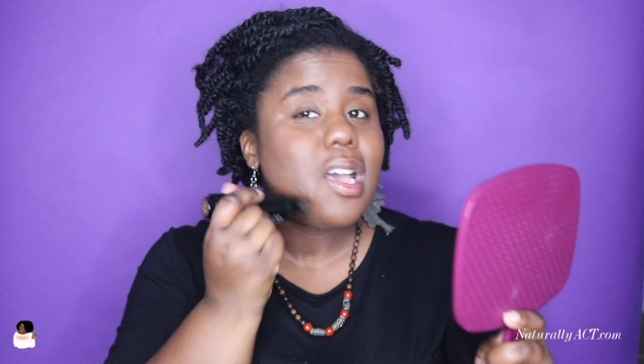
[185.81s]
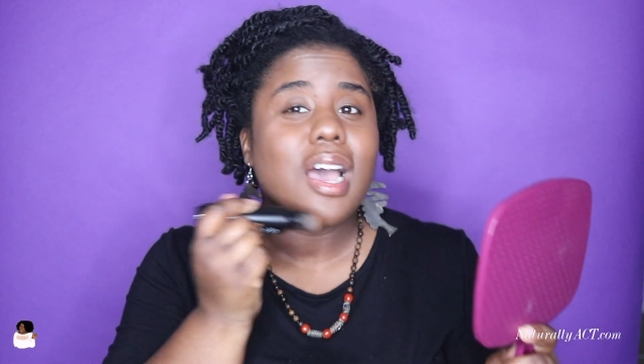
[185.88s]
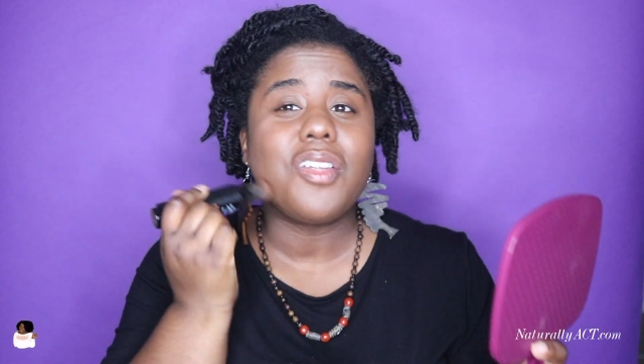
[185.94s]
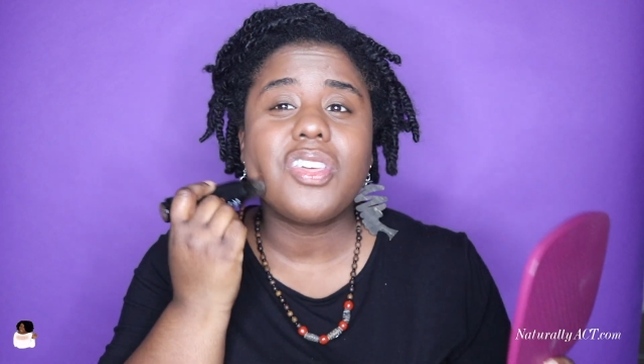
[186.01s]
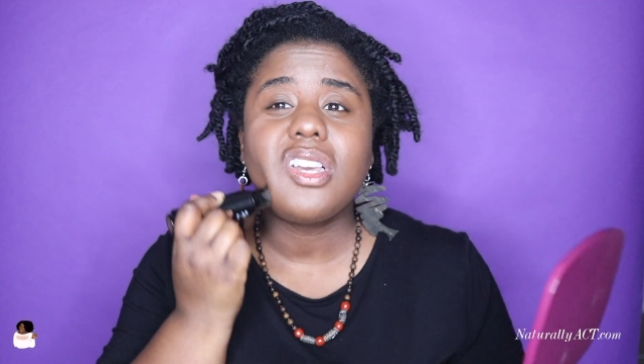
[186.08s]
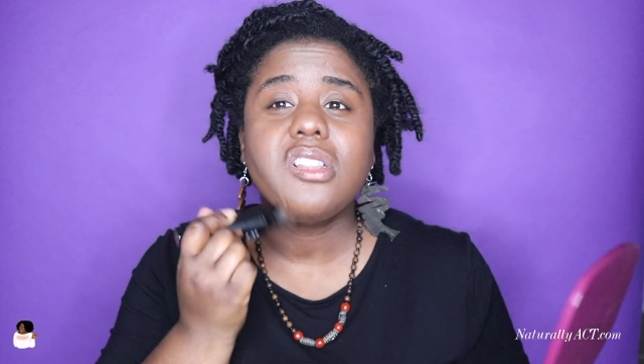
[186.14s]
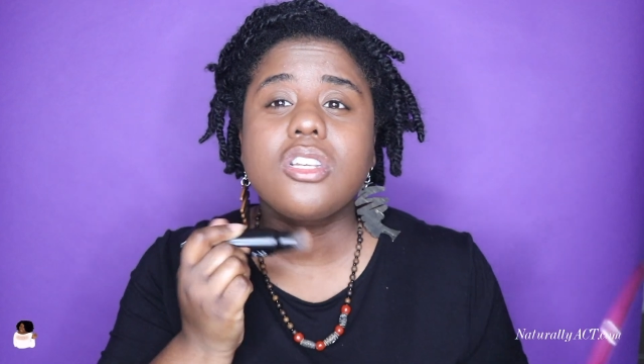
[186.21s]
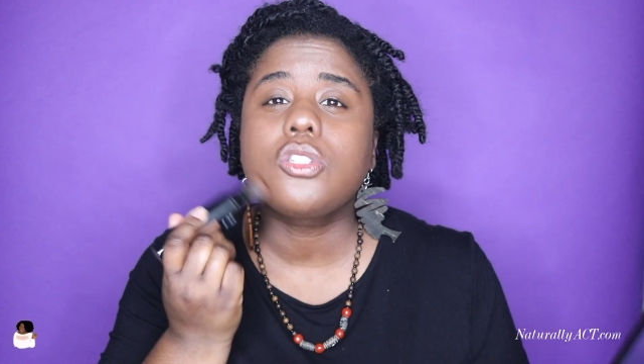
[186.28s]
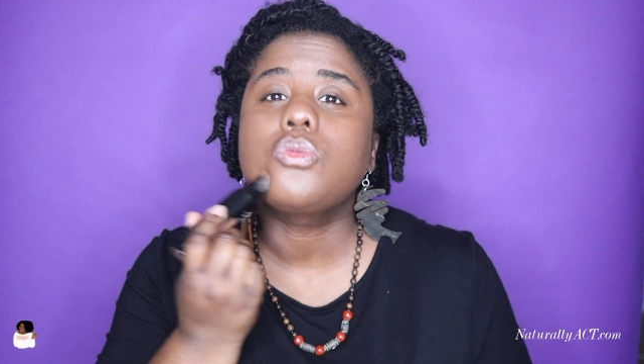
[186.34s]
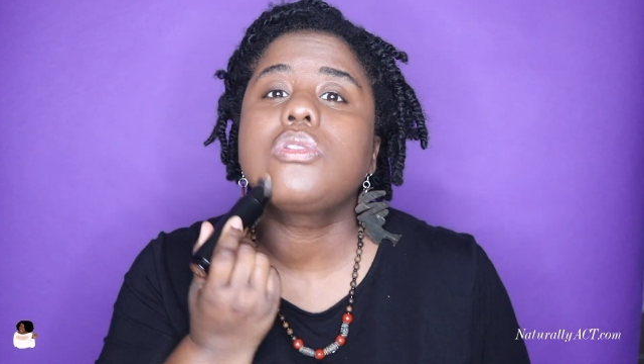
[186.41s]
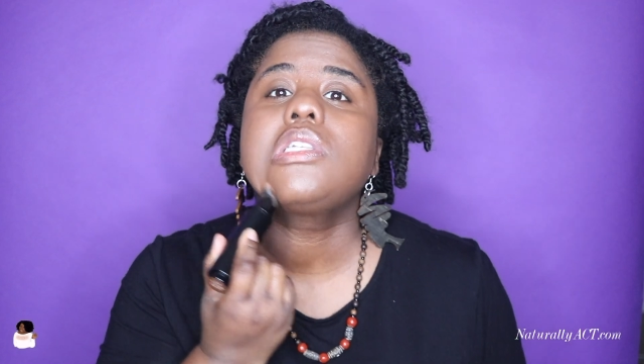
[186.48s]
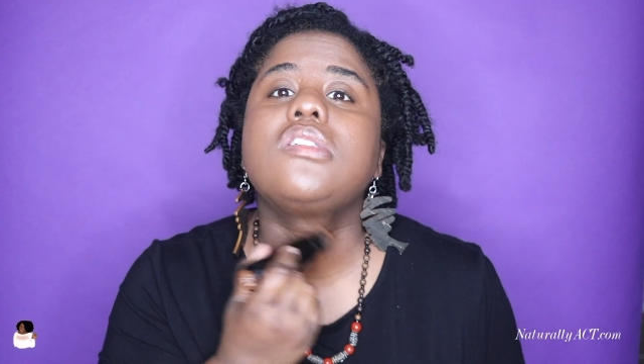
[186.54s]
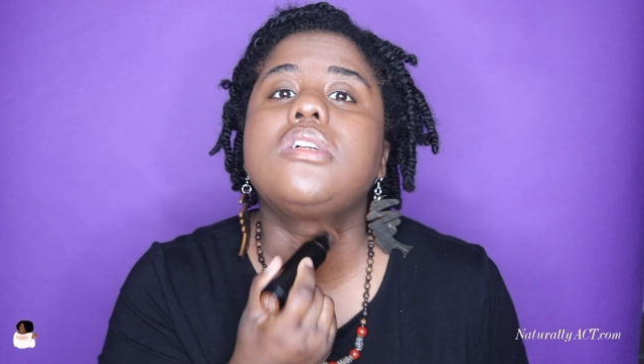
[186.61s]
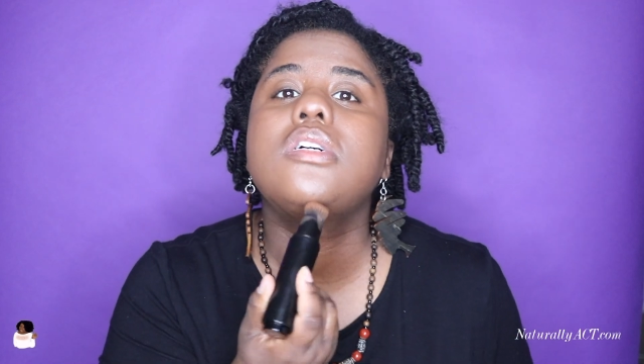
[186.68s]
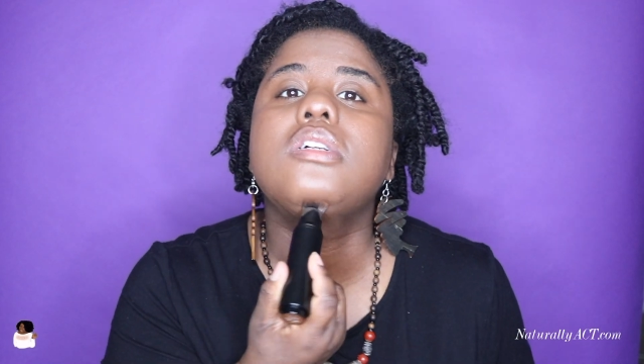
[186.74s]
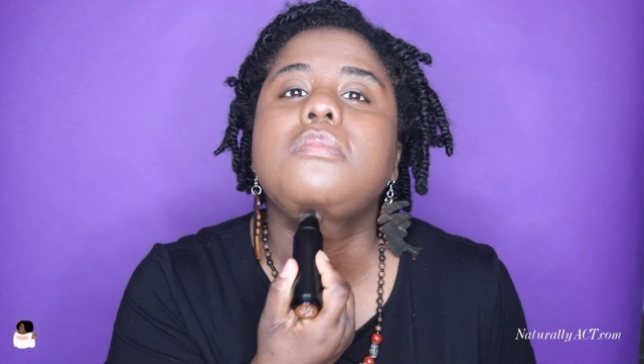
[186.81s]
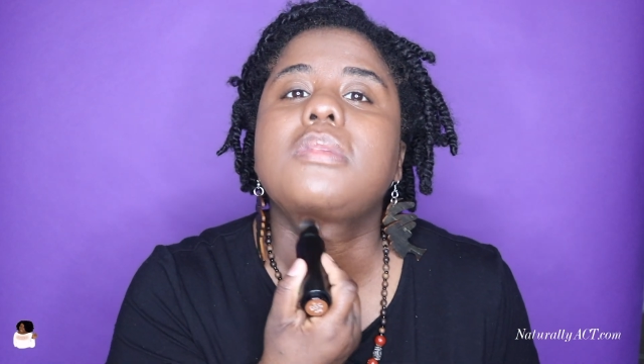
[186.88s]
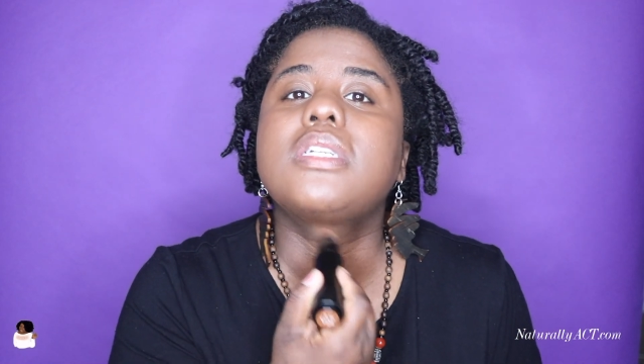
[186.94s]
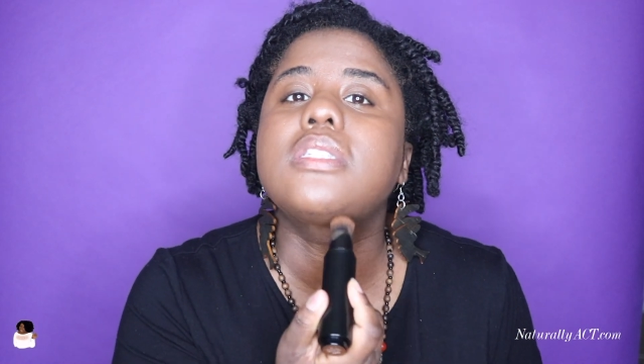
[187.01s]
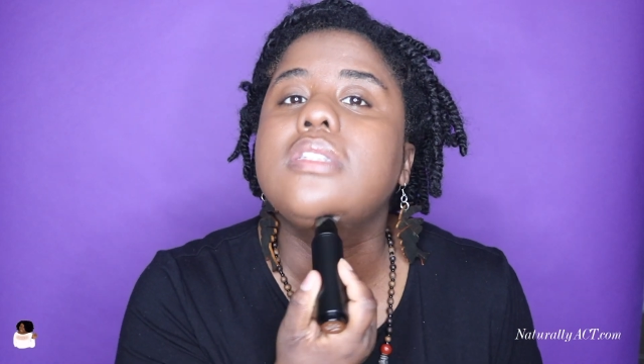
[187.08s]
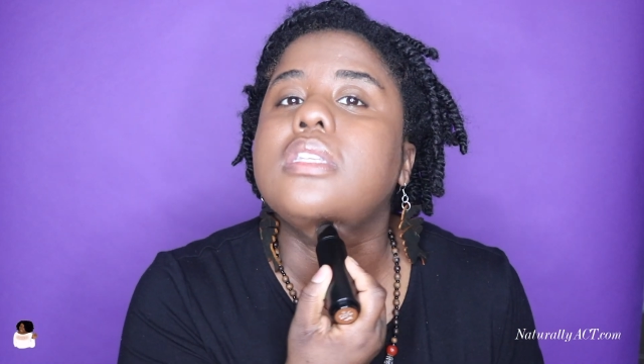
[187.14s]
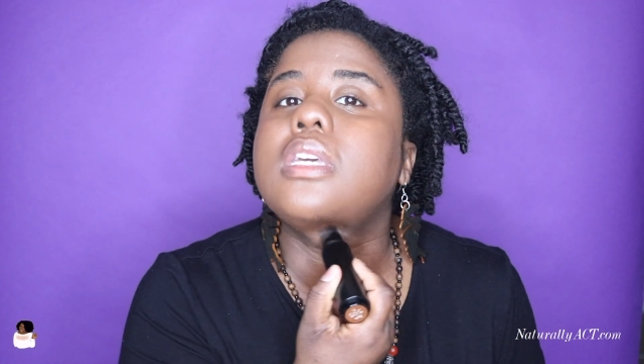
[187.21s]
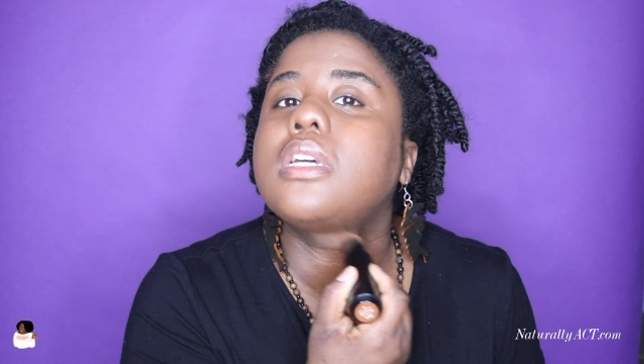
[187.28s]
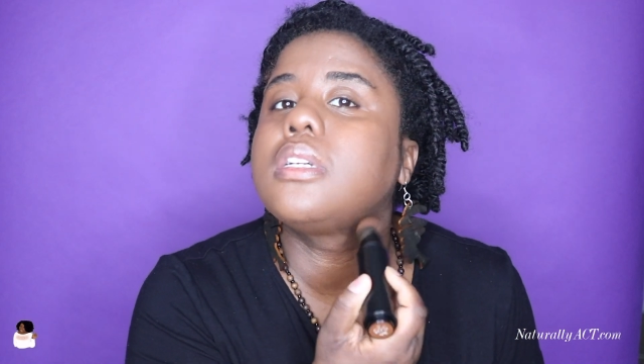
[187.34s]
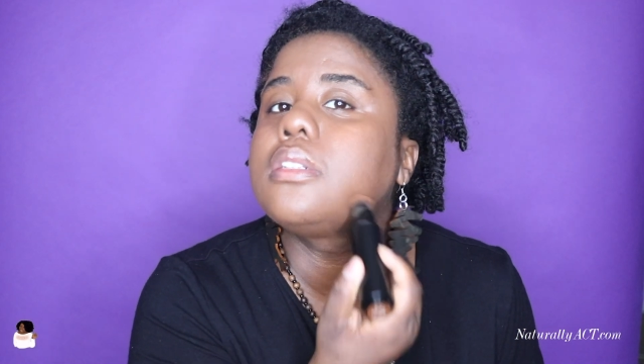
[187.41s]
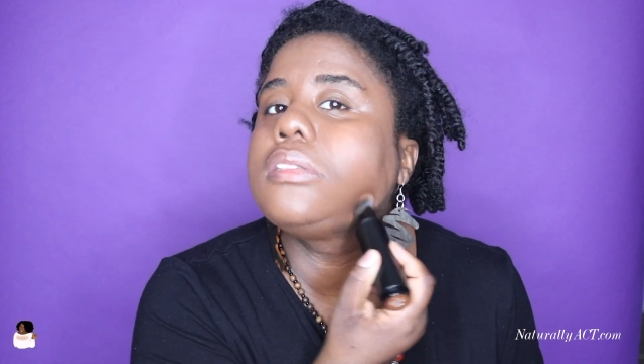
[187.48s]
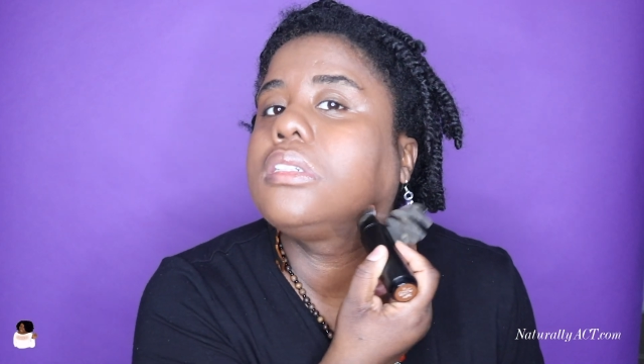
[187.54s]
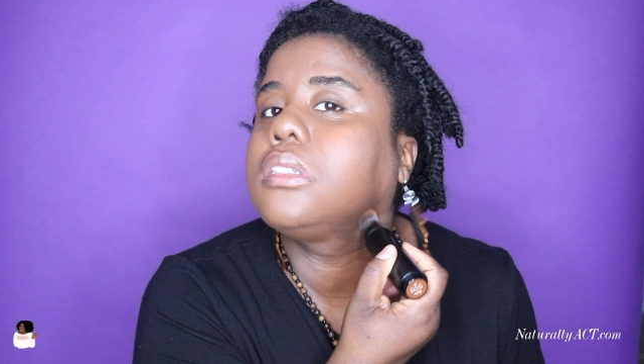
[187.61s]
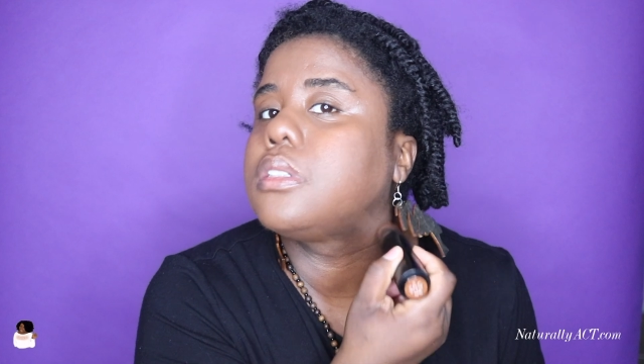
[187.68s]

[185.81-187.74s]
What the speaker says: I think it looks really good on my skin.